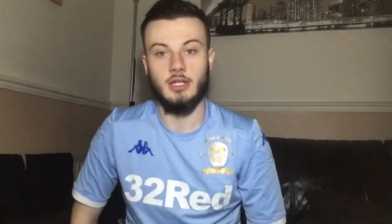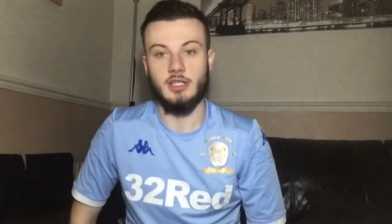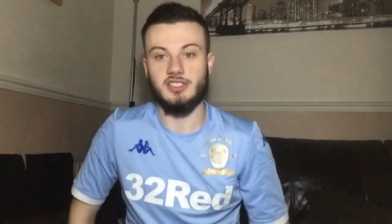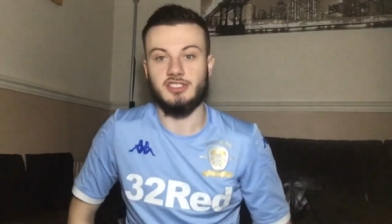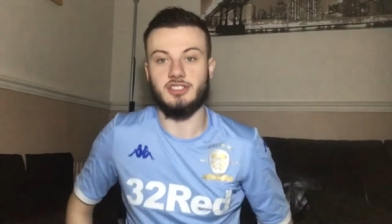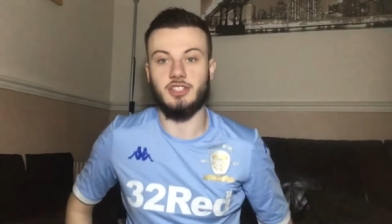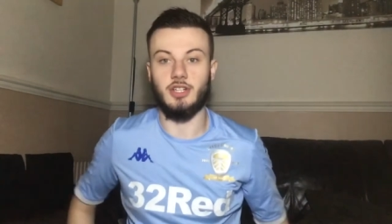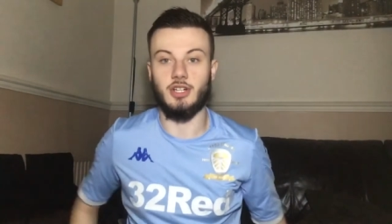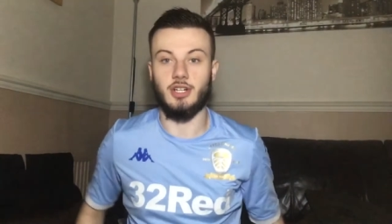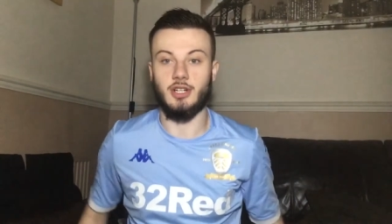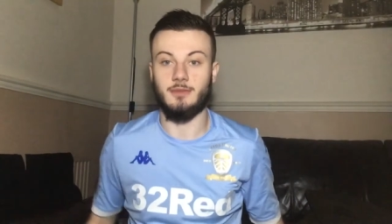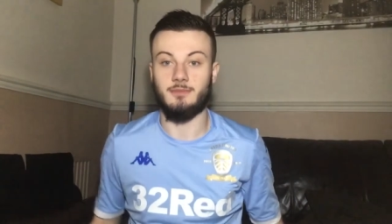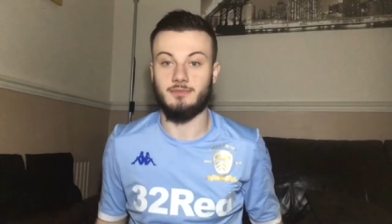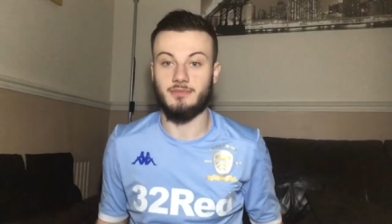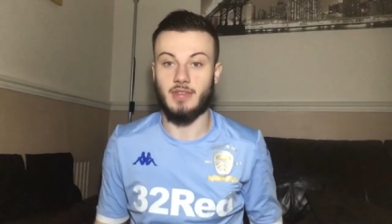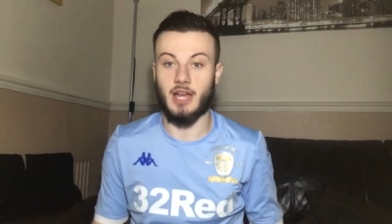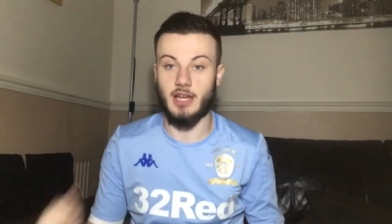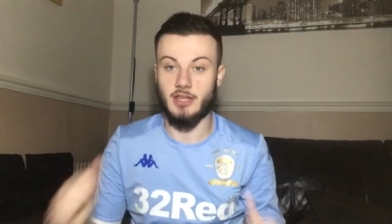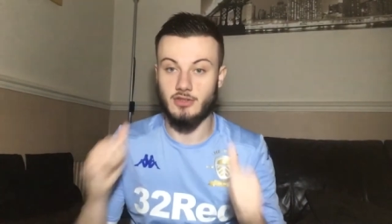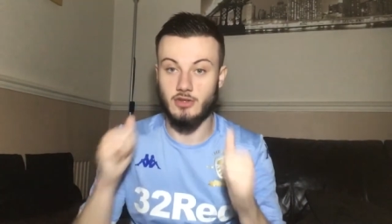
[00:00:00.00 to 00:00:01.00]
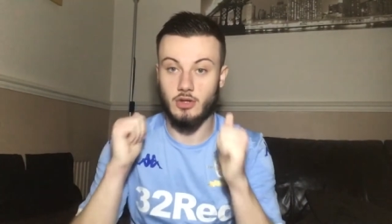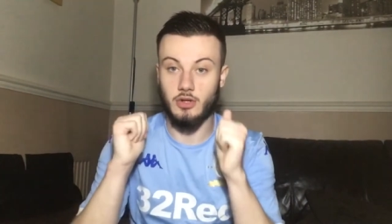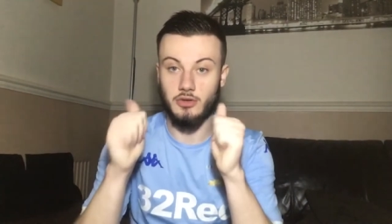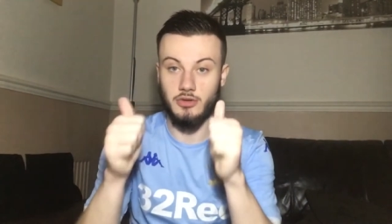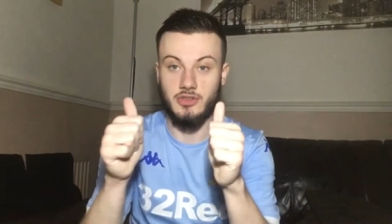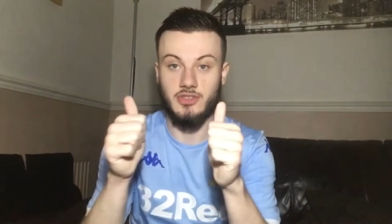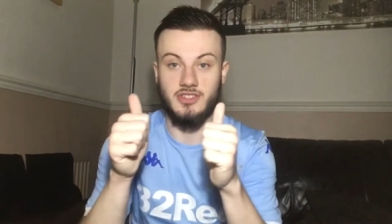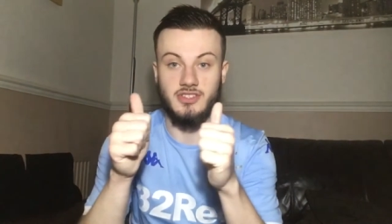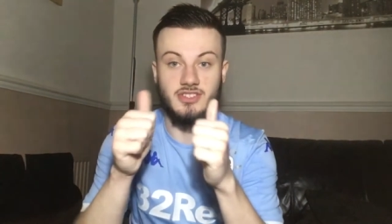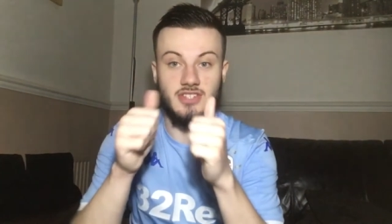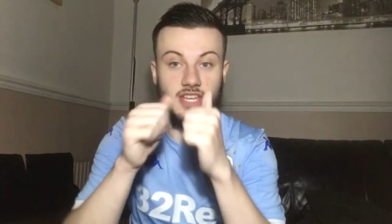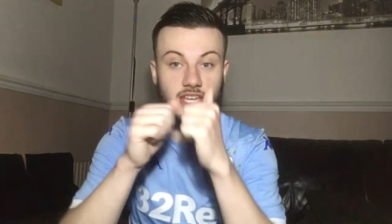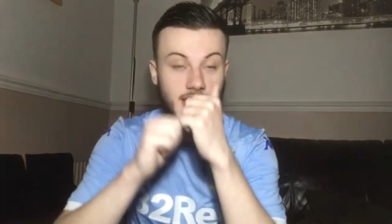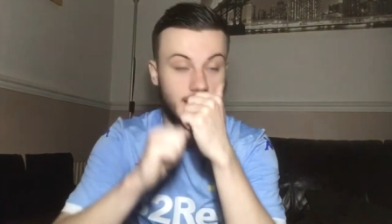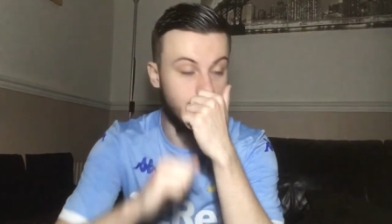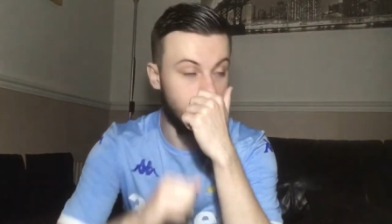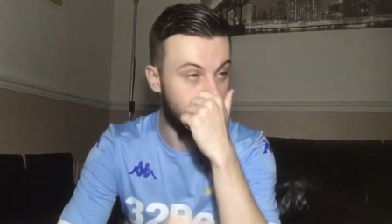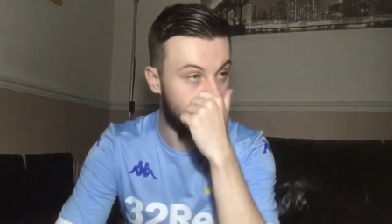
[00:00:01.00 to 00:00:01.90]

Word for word: so that is good to see.